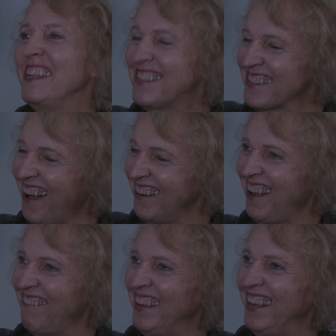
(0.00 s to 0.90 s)
It's been so
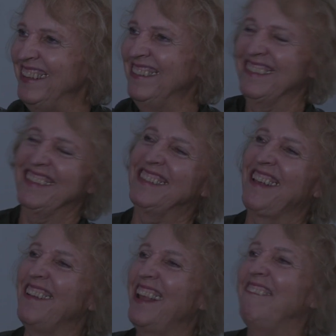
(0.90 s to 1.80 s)
lovely. And I uh, thank
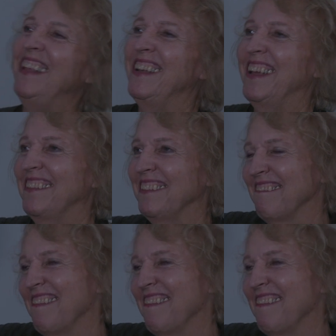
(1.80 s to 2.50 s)
so you for lovely, your time, Nathan.